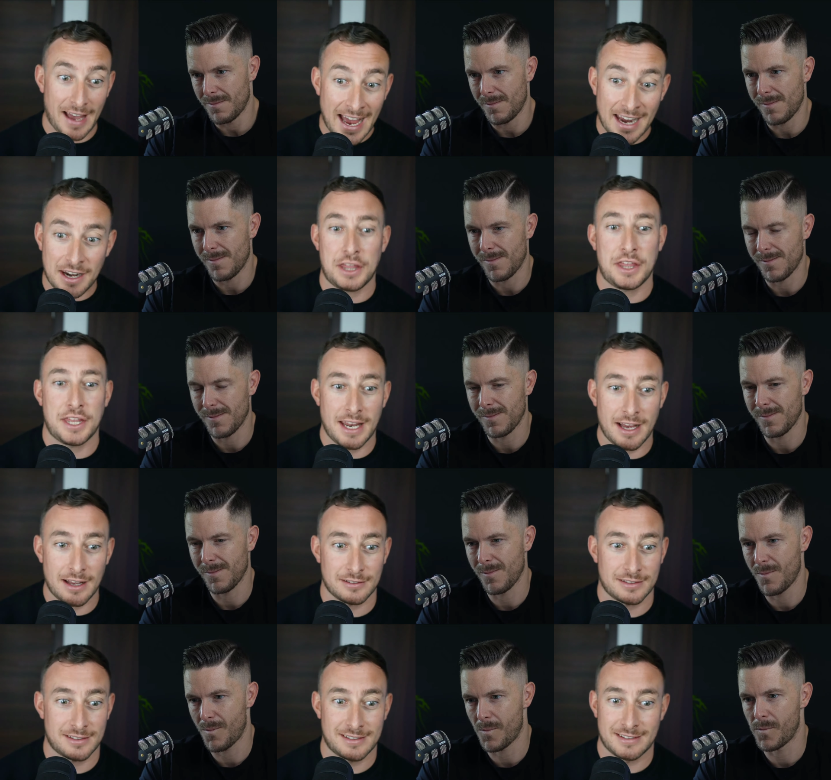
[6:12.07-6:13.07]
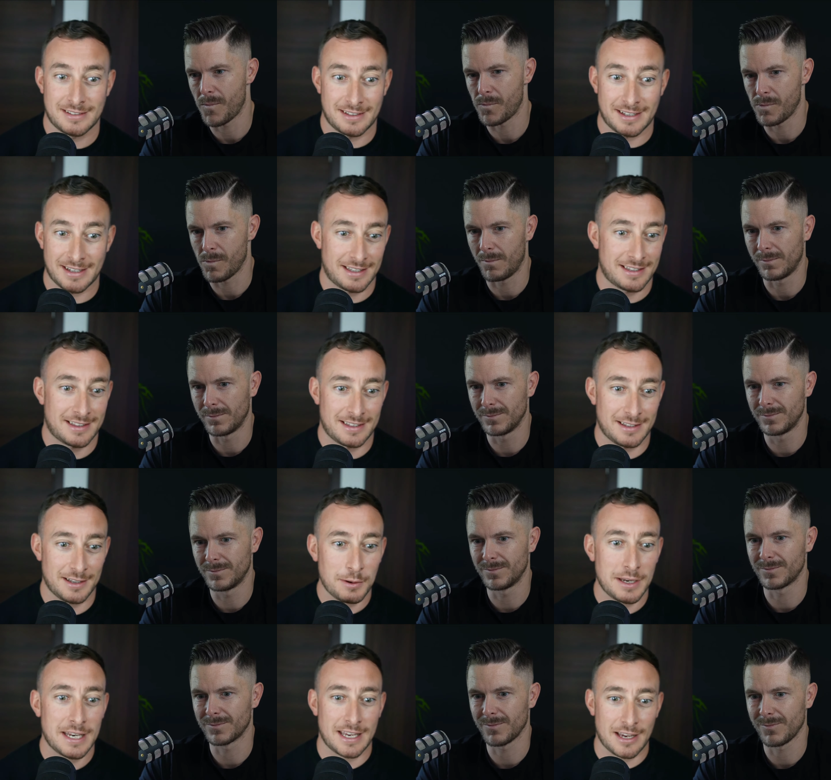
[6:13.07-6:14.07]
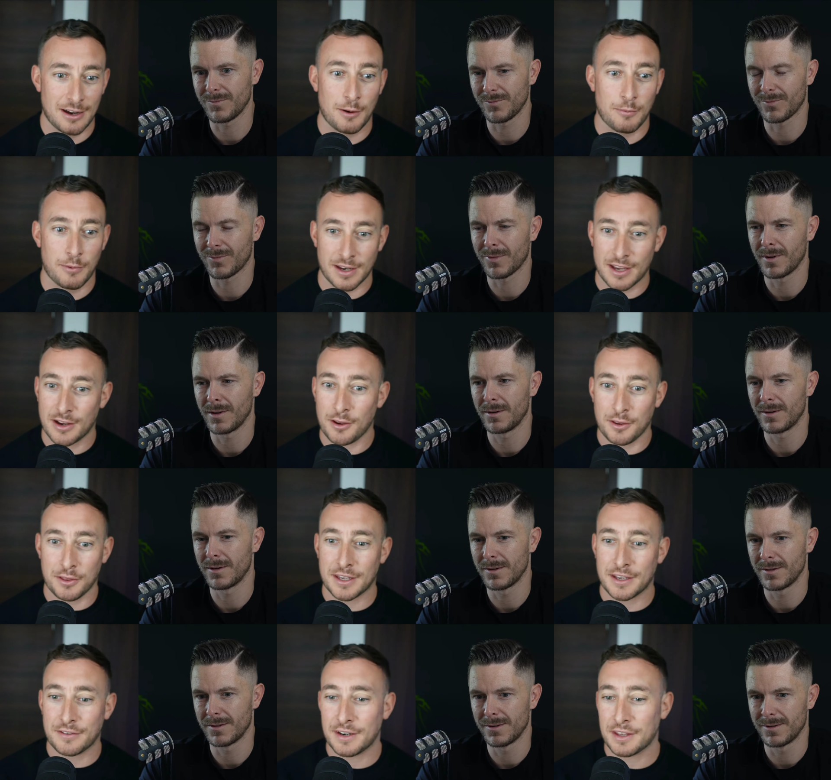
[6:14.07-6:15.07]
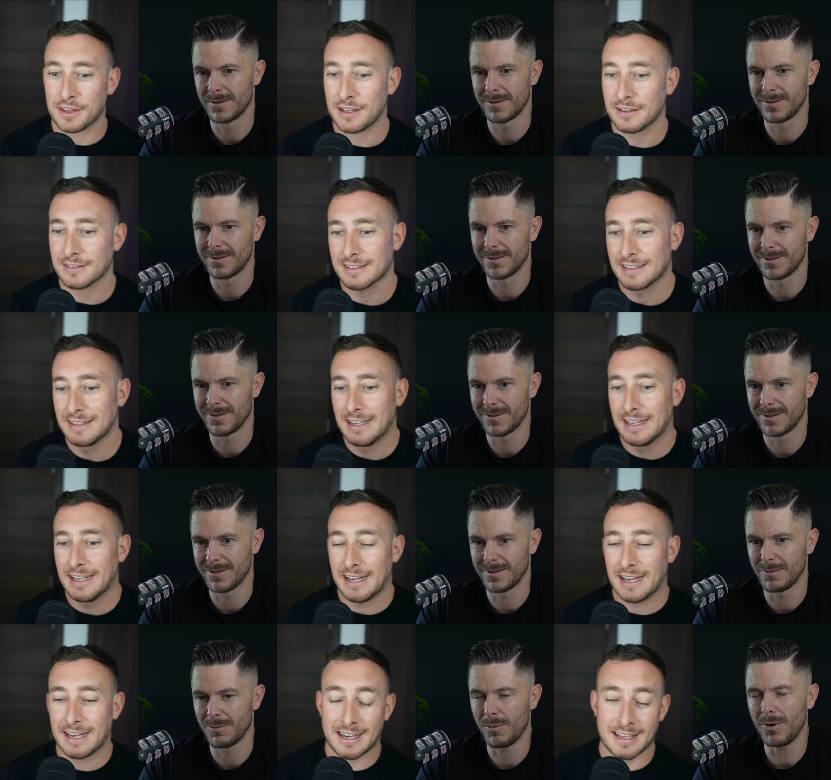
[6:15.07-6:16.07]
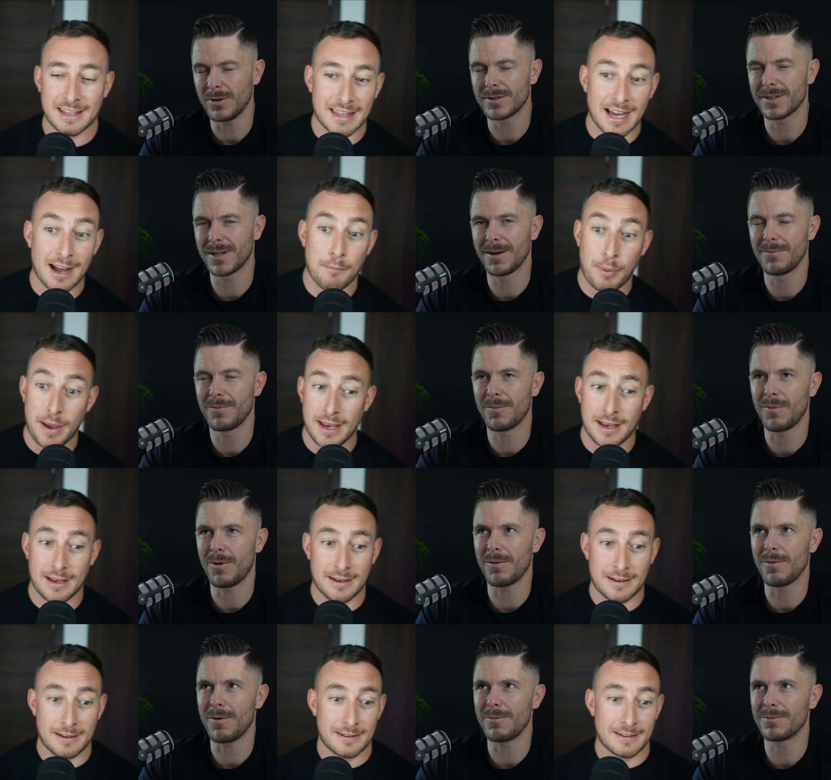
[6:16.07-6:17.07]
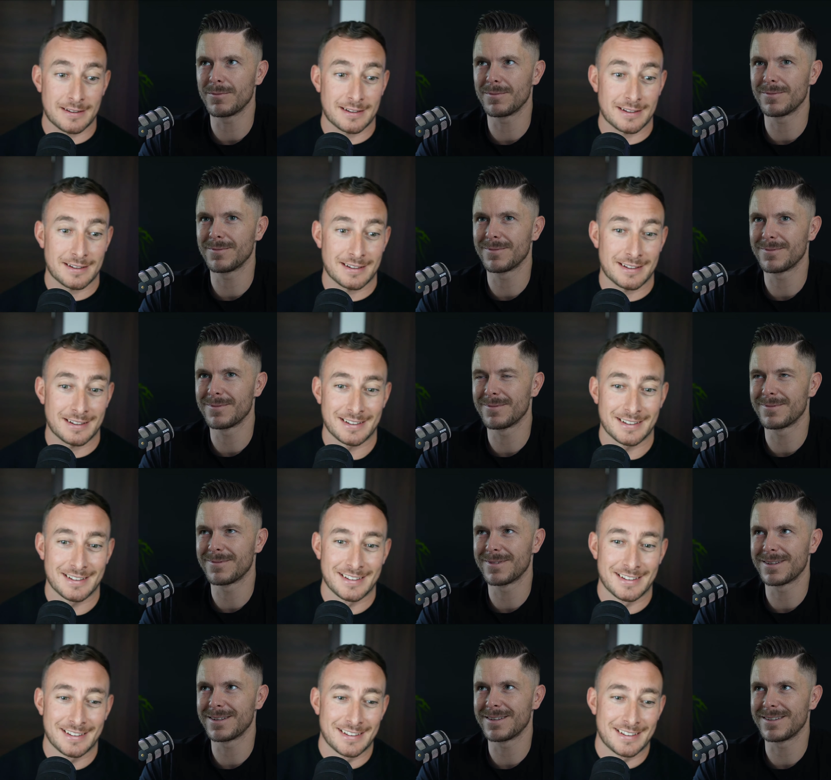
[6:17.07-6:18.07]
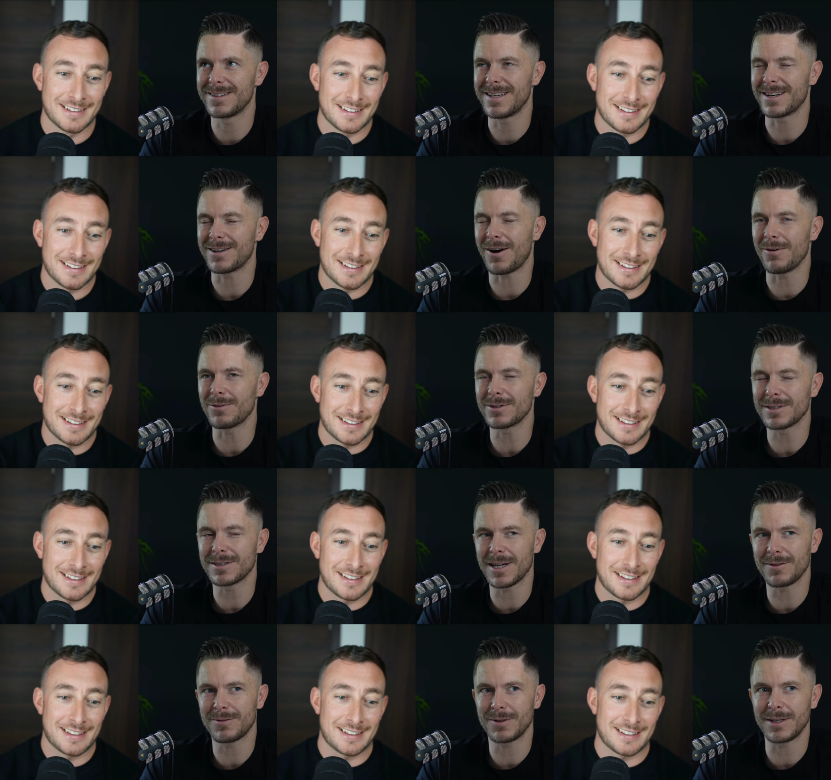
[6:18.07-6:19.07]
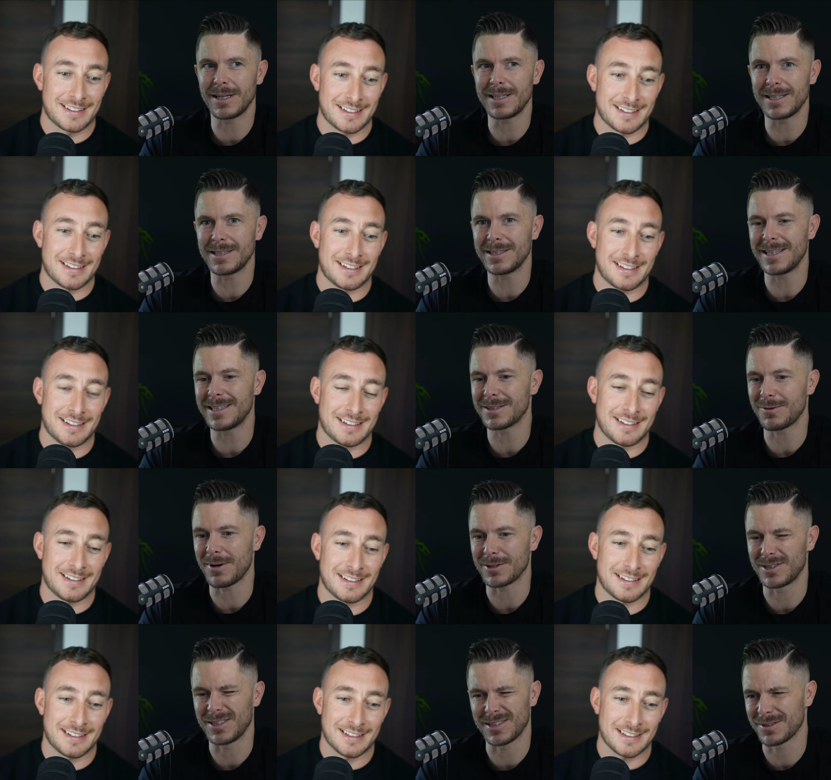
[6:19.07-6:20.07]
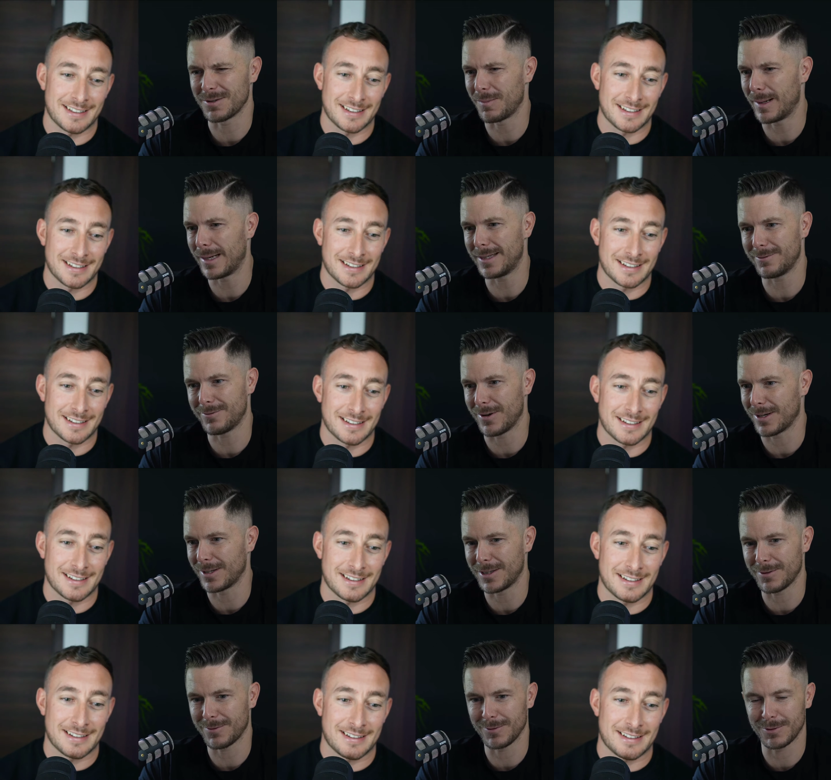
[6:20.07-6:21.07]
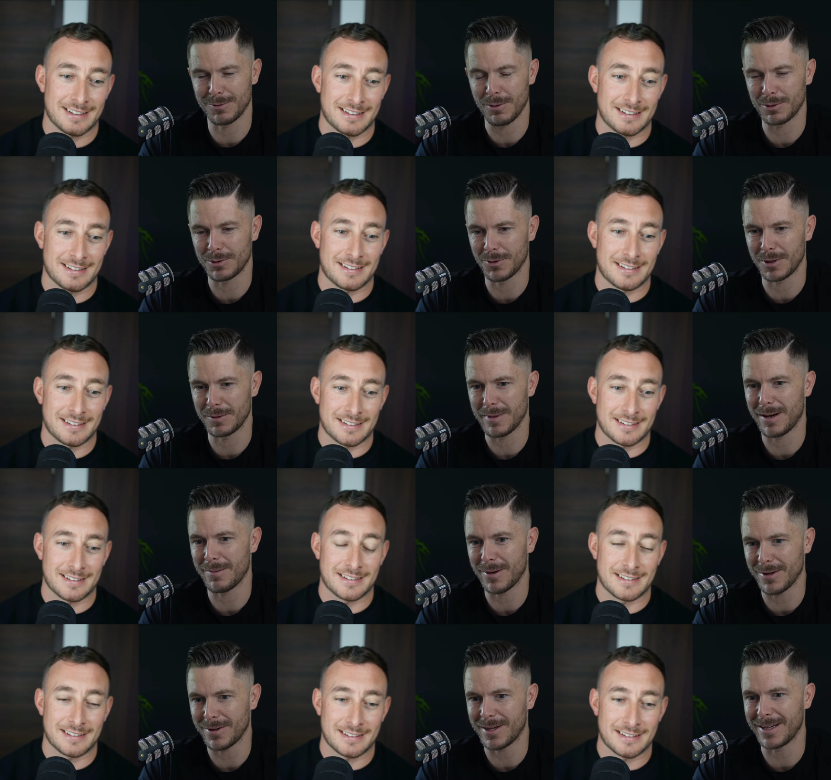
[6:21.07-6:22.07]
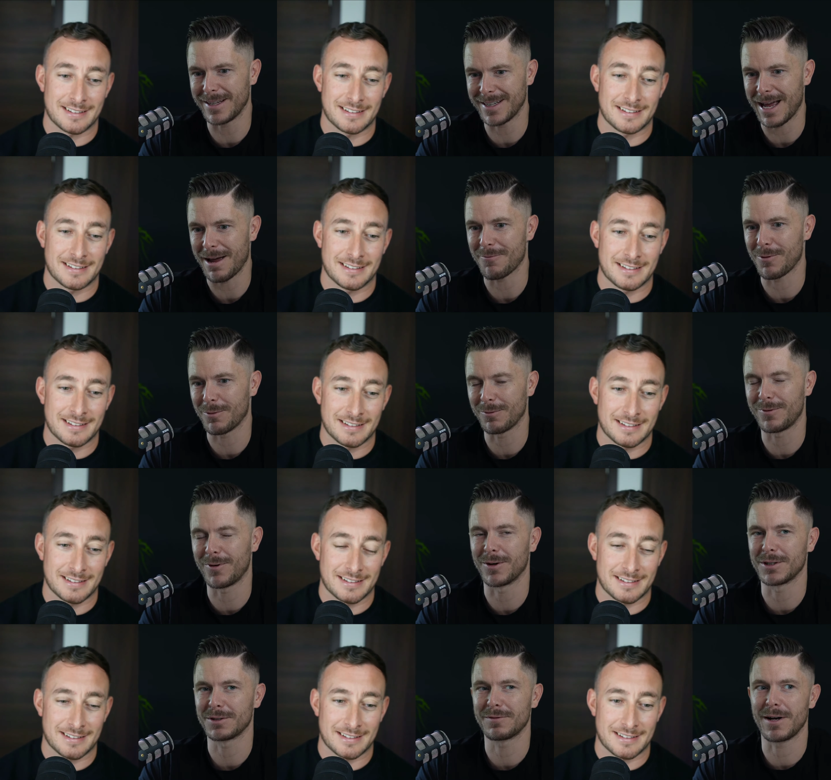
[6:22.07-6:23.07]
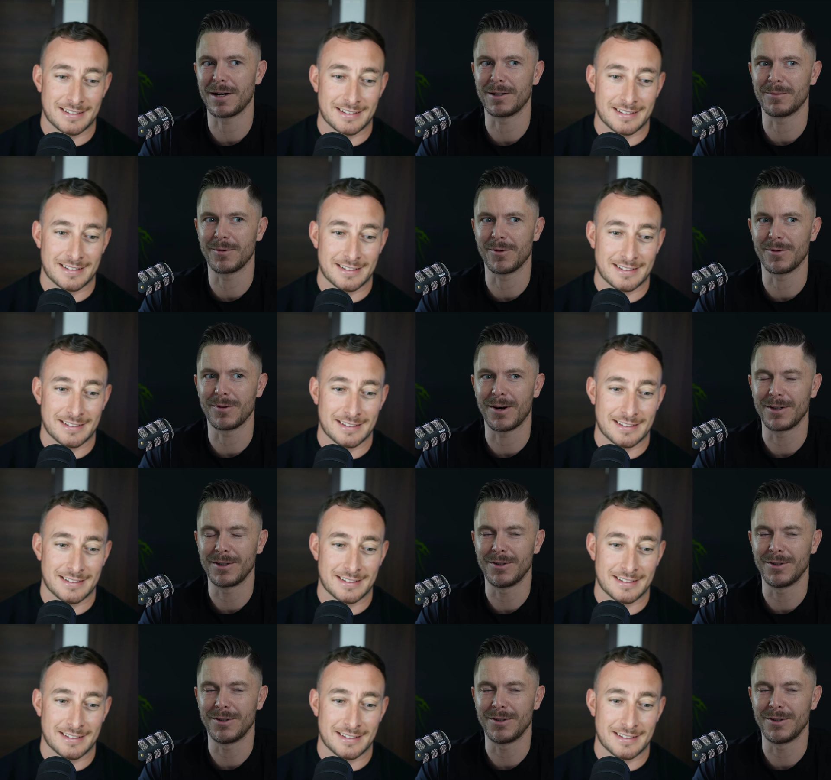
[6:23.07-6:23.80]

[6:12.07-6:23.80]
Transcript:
Speaker 1: anything else. Like, mm. you know, when you get your heartbreak, you can't think of anything else. What's, and like um, pain. What,
Speaker 2: yeah, I was going to say, if you, it is a question. It's a completely fucking different to what we're talking about, but I think everyone will find this valuable. You,